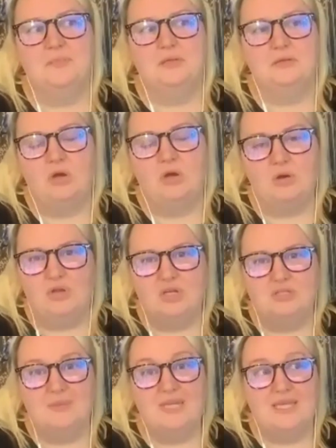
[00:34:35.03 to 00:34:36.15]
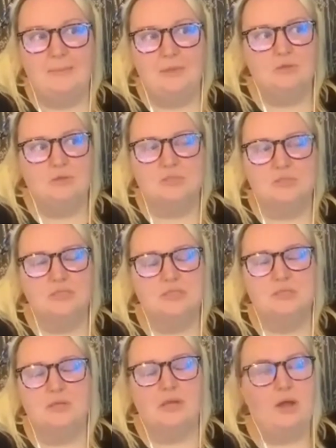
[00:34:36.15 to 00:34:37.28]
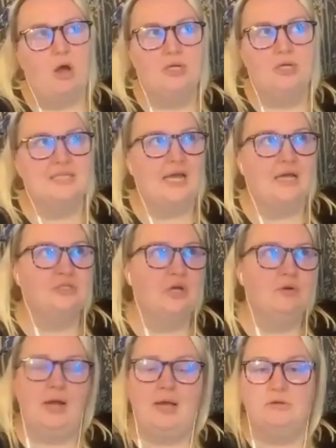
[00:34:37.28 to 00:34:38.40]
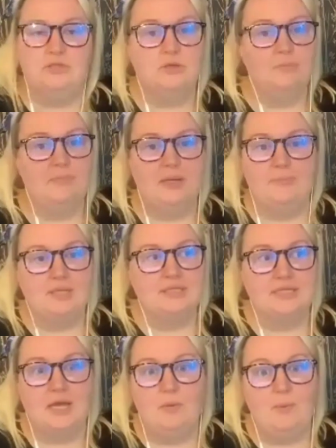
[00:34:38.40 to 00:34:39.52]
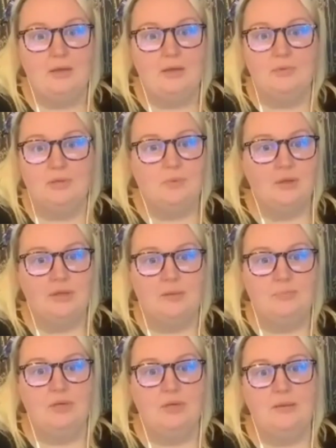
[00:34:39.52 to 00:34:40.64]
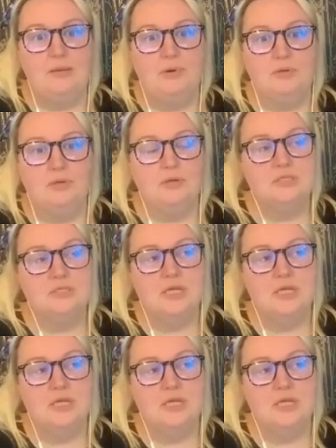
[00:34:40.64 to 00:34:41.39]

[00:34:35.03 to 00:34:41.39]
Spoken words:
not as many chemicals, because honestly I don't know how some big brands get away with what they put in their products.